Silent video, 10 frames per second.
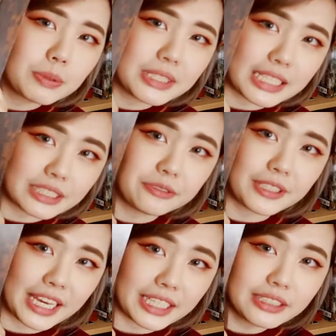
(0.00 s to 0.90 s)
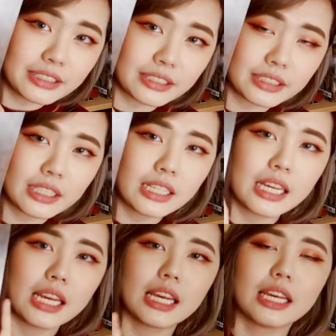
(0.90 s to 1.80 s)
protective case,
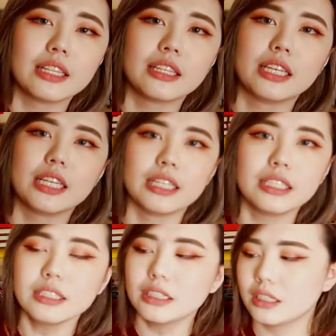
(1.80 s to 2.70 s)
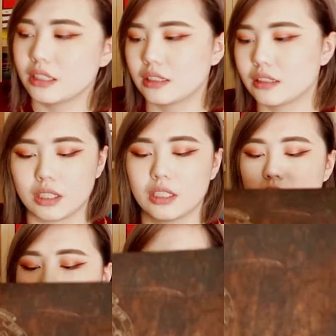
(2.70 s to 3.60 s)
and then
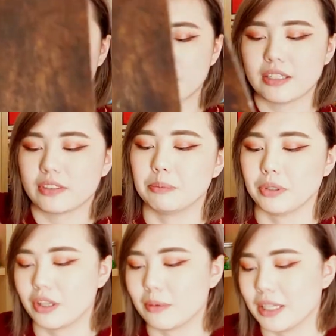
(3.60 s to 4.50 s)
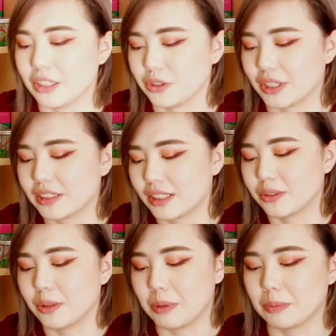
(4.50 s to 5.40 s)
I'm gonna have to blur out my address, I
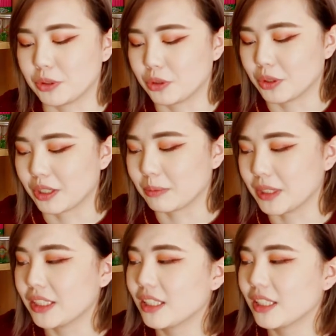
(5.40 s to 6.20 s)
don't want people stalking me.